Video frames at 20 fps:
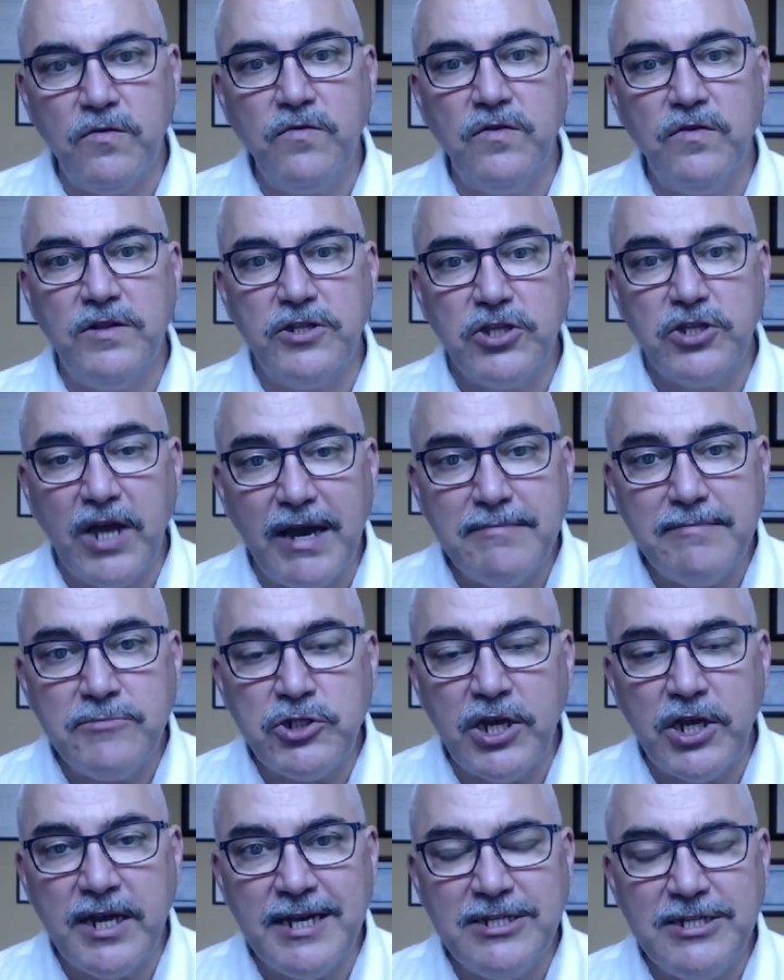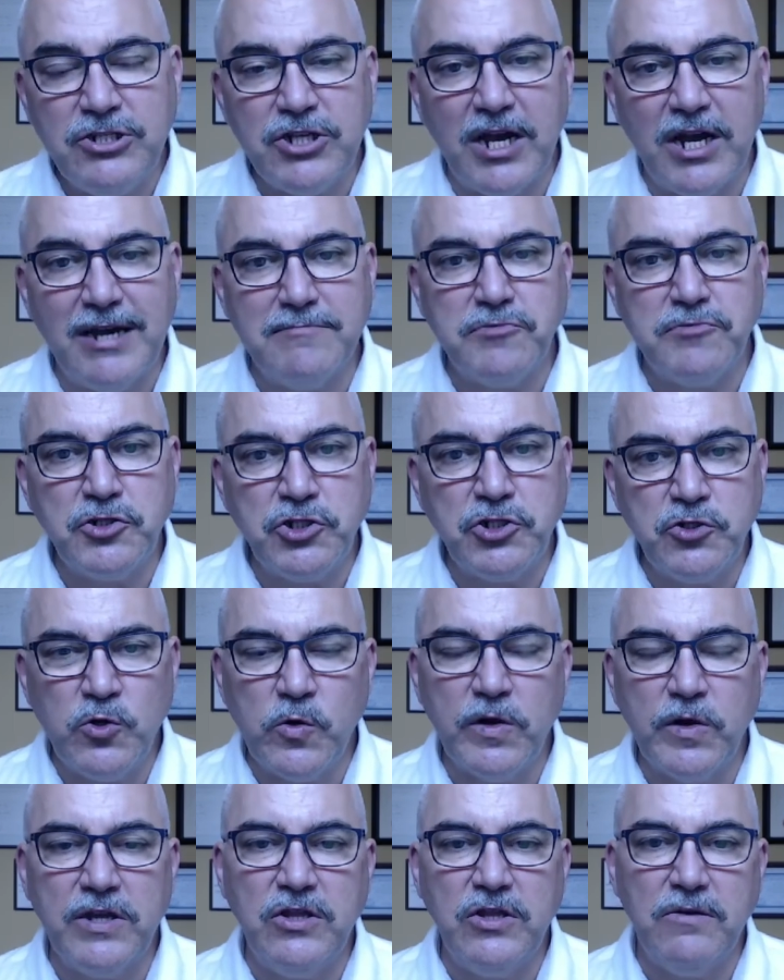due to the time change, I'm
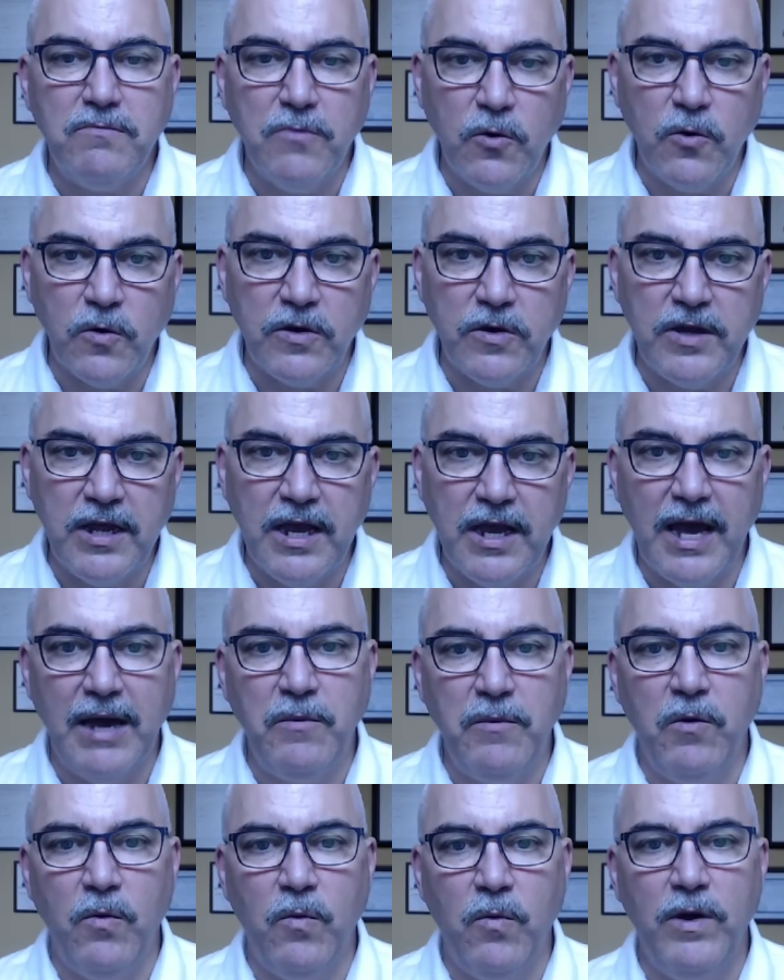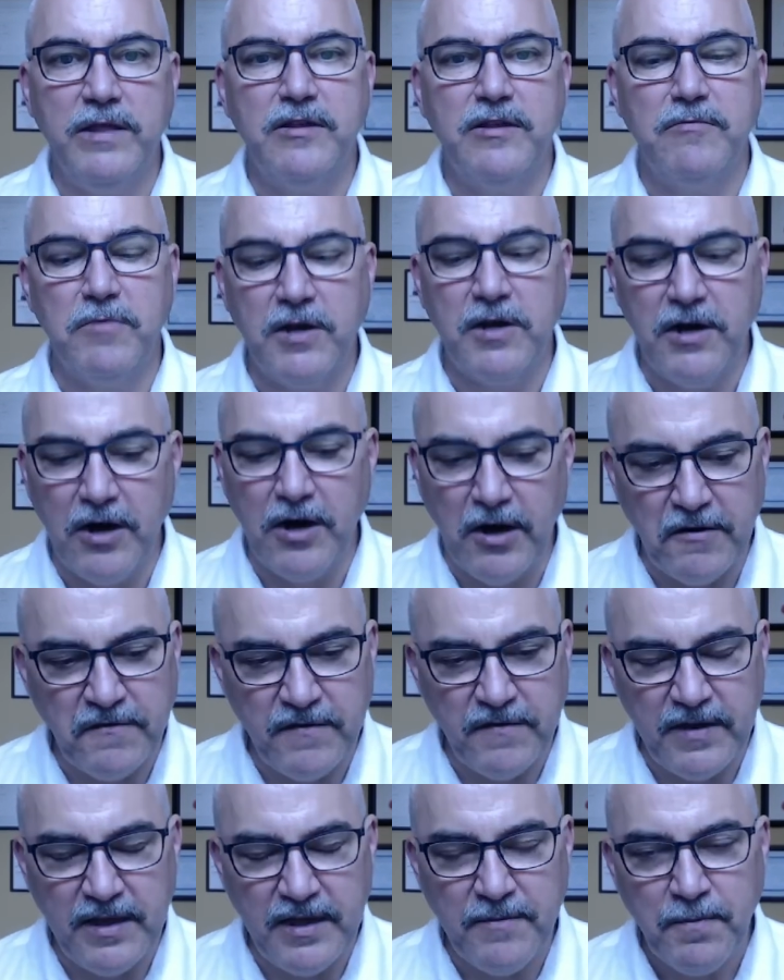sure in the morning I will want some
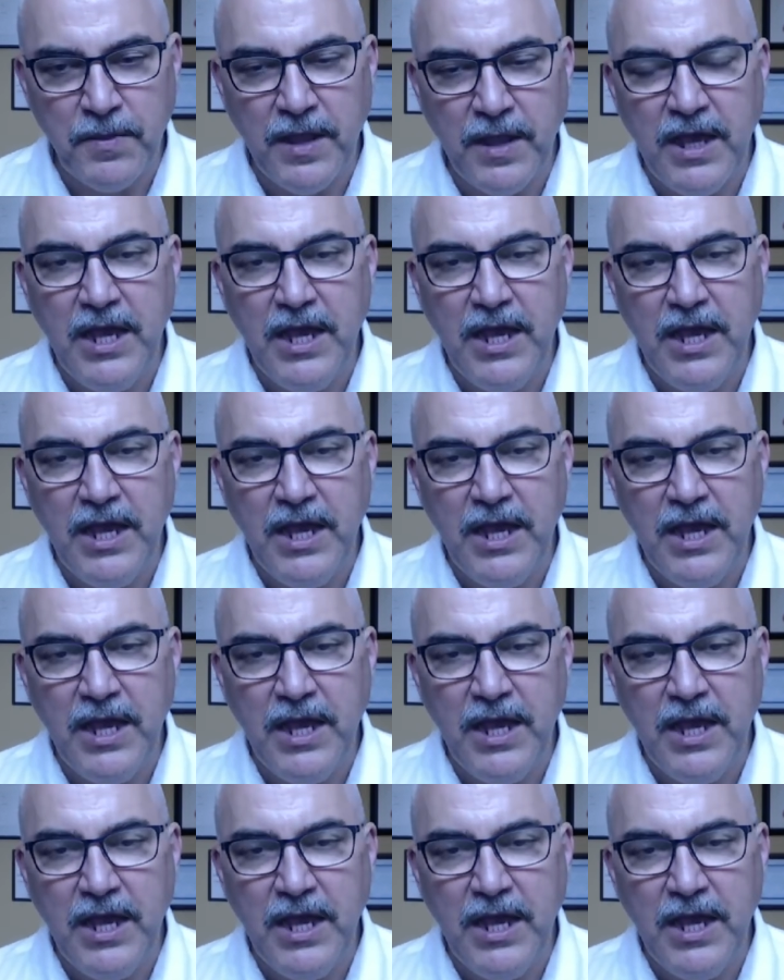coffee.